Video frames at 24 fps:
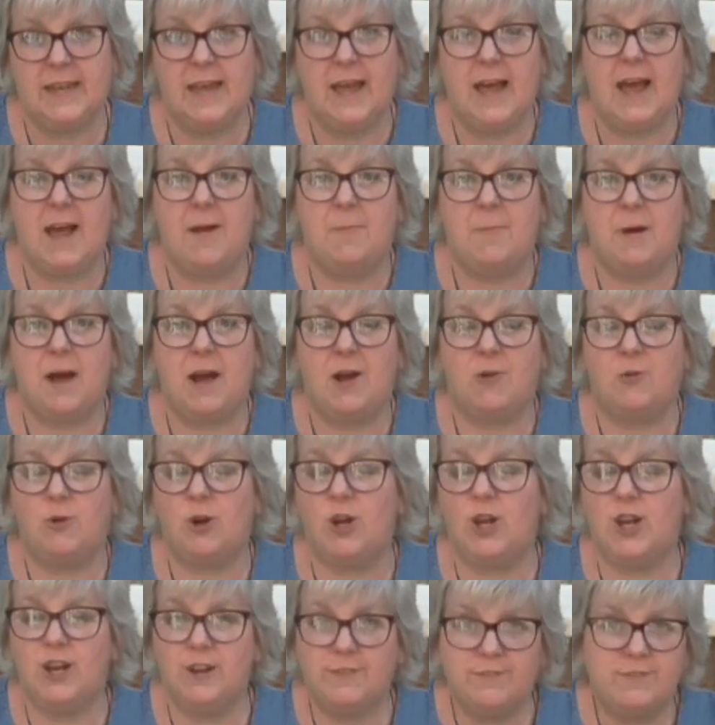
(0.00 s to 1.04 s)
I would
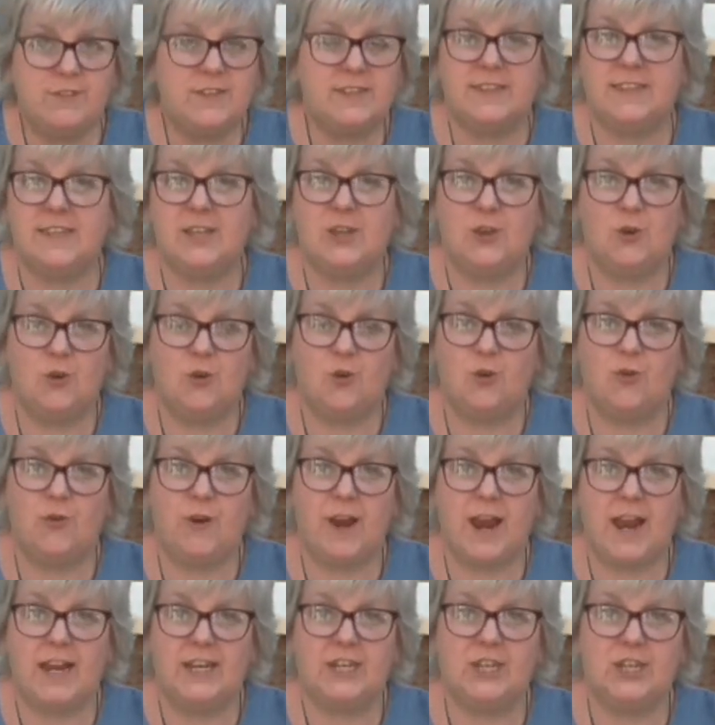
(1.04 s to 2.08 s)
love to see your
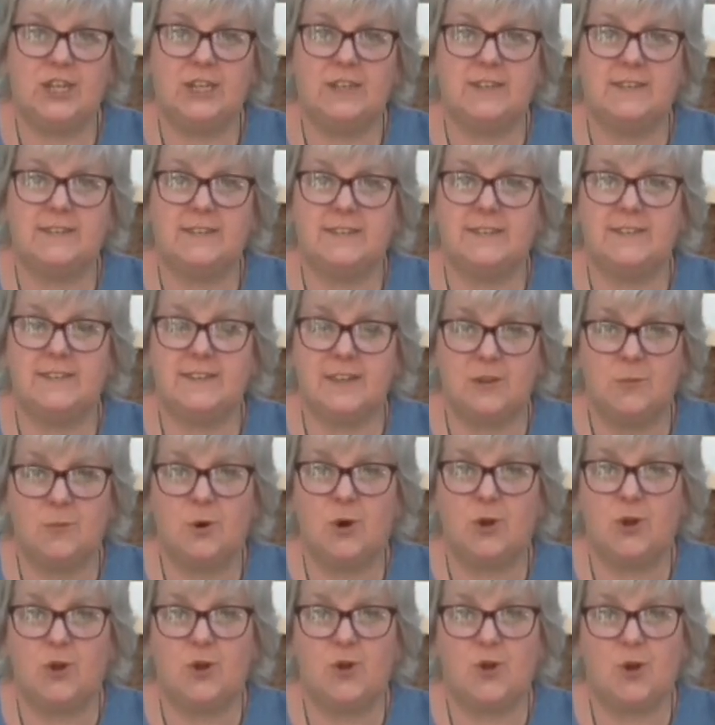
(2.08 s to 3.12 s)
creations and see
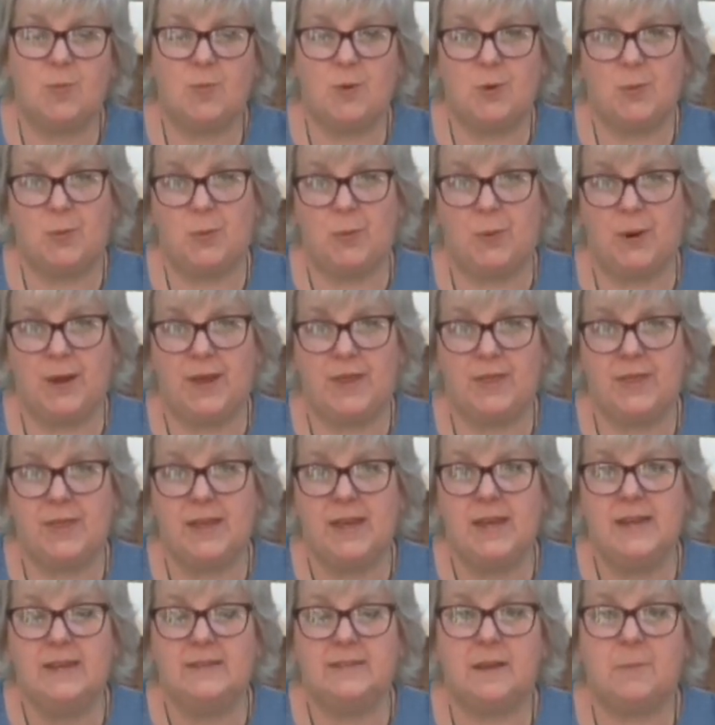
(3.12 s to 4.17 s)
what you come up with.
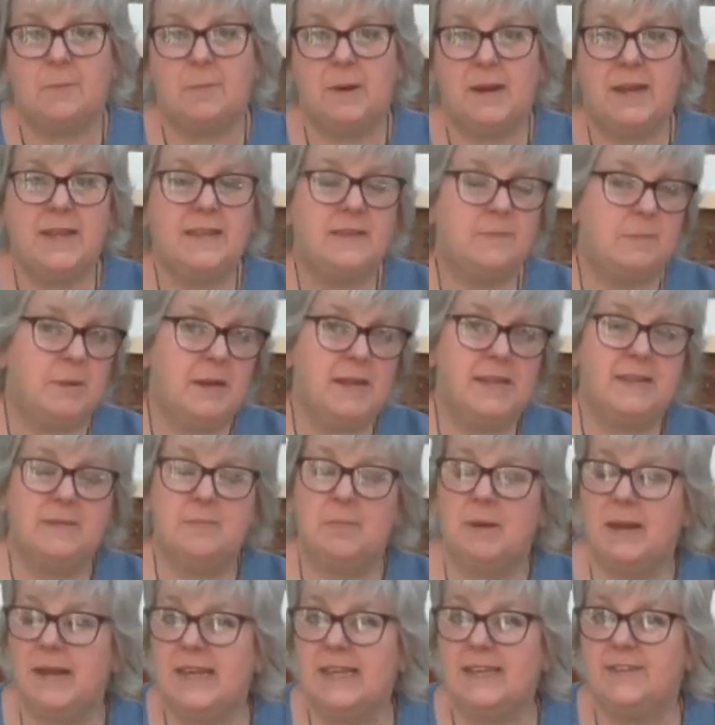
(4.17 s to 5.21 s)
So please, please,
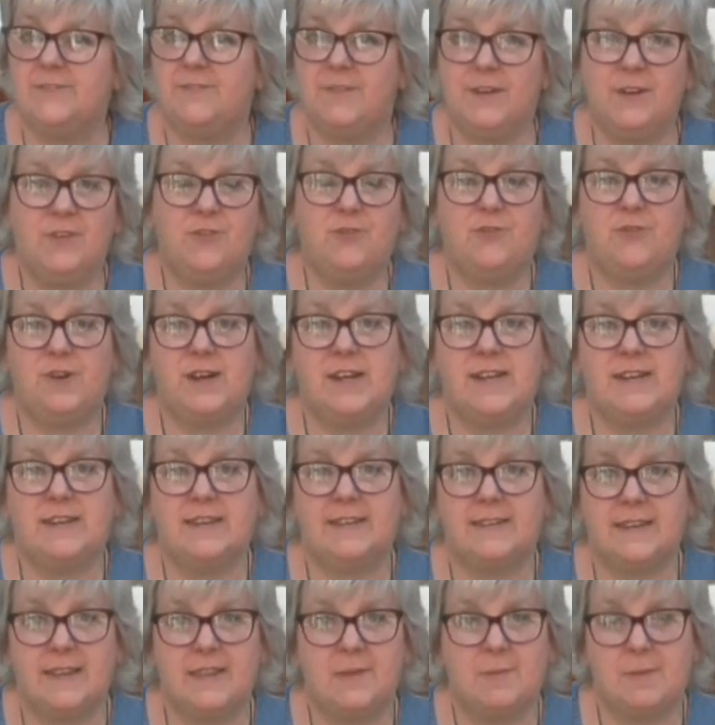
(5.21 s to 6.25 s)
please feel free to
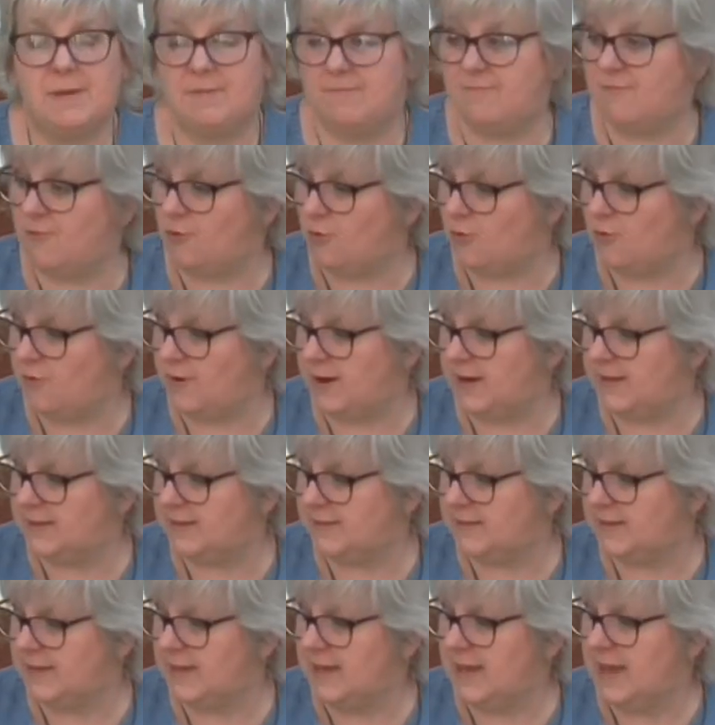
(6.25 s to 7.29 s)
send them in for us.
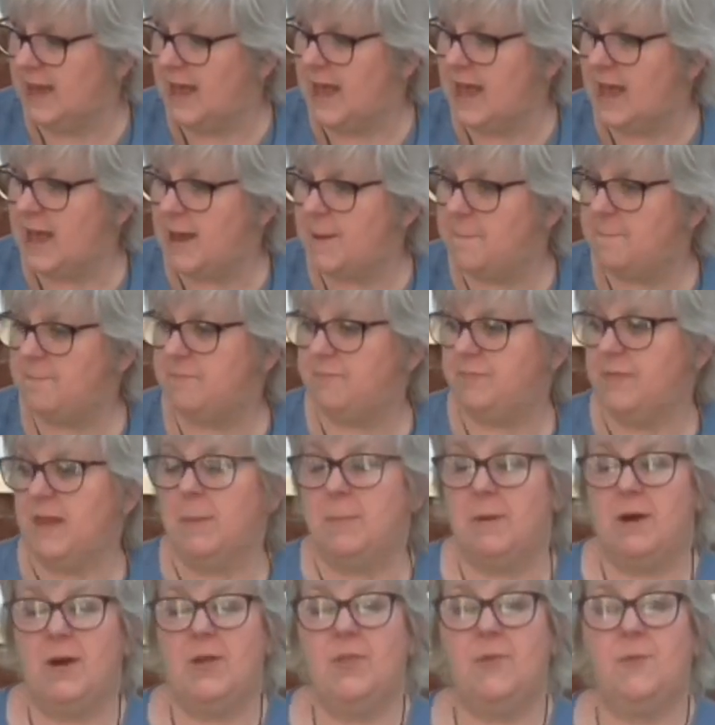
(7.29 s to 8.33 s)

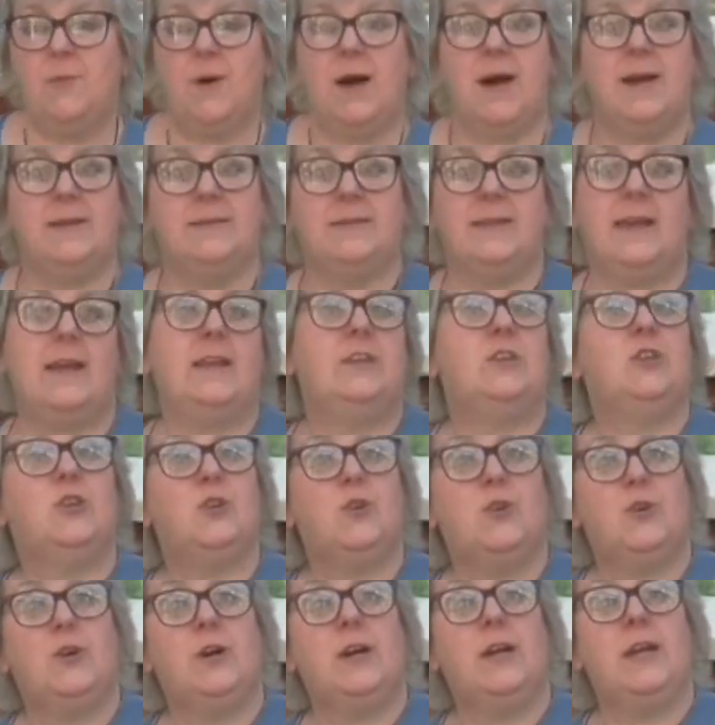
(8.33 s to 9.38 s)
But otherwise,
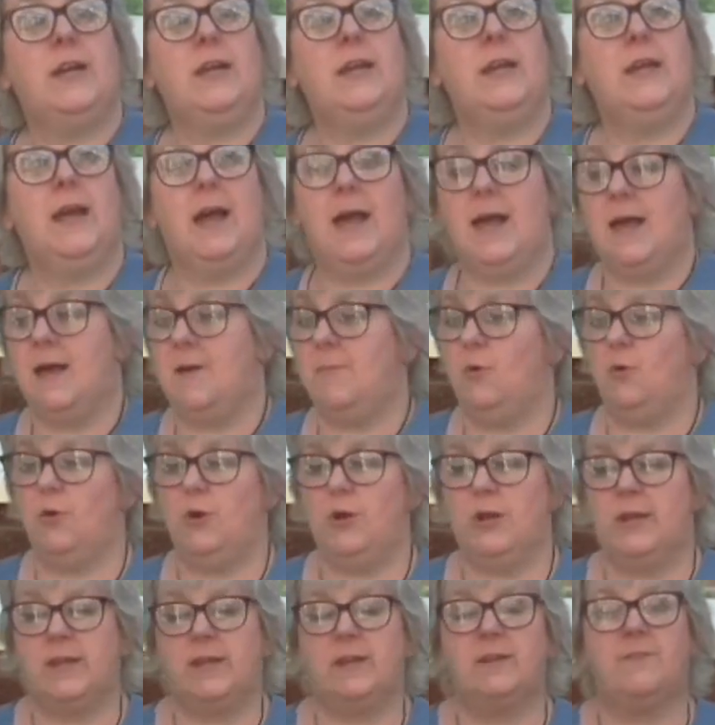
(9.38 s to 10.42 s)
enjoy all
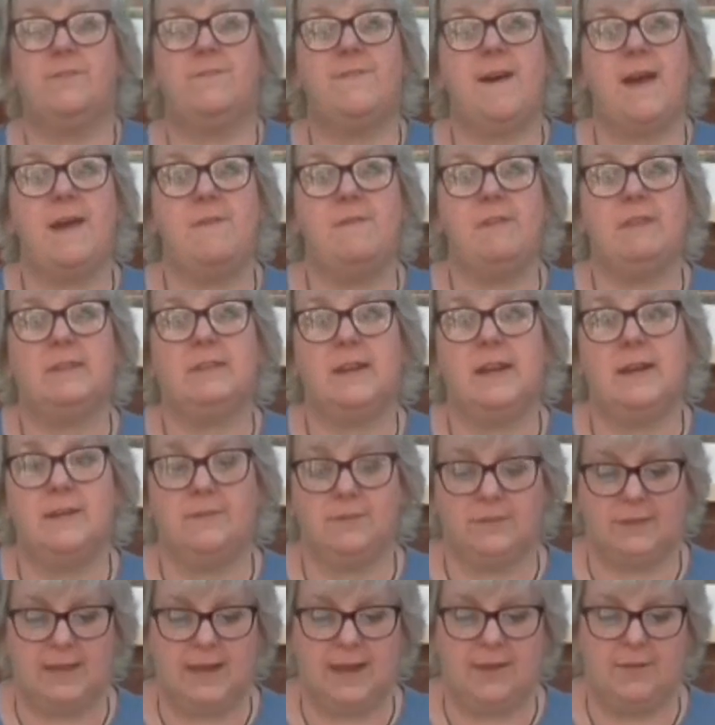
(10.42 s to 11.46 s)
your little fairies and
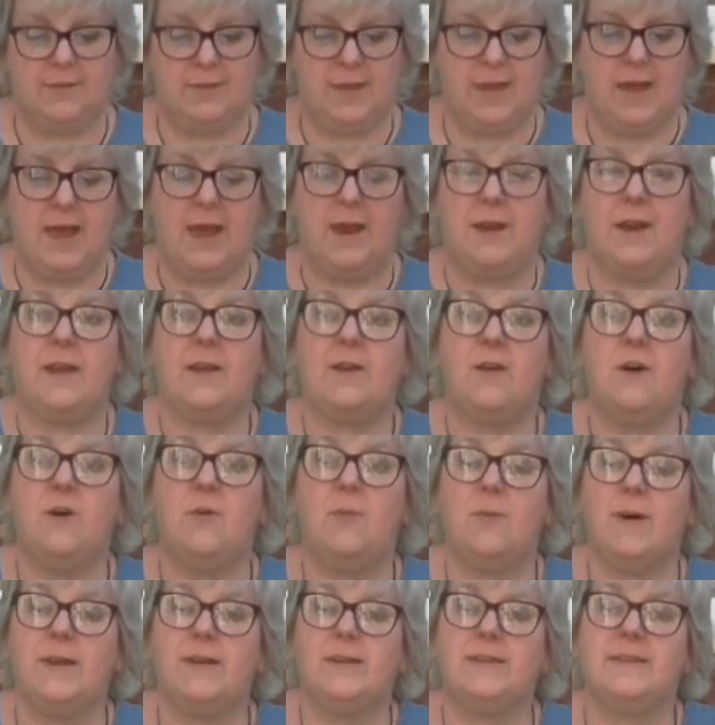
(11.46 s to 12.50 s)
elves out there, and I can't
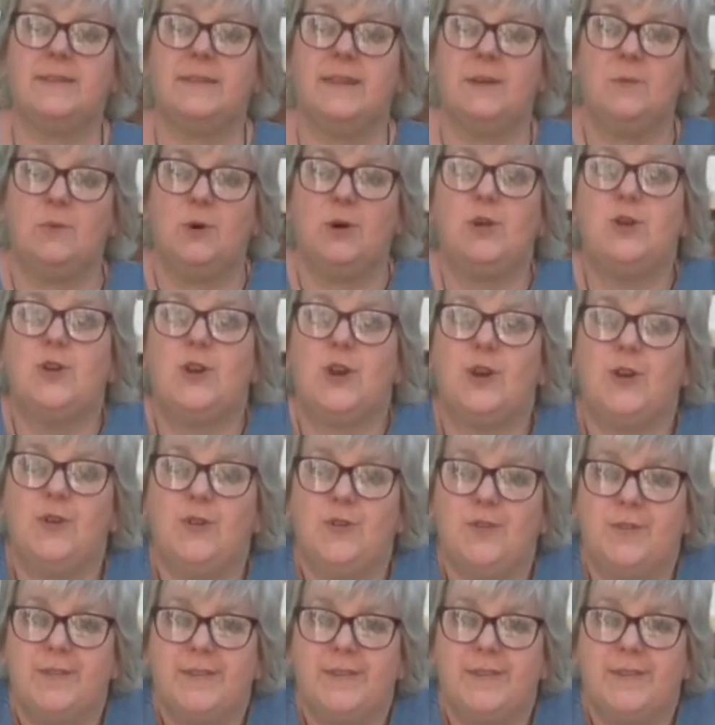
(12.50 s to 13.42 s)
wait to see what you do.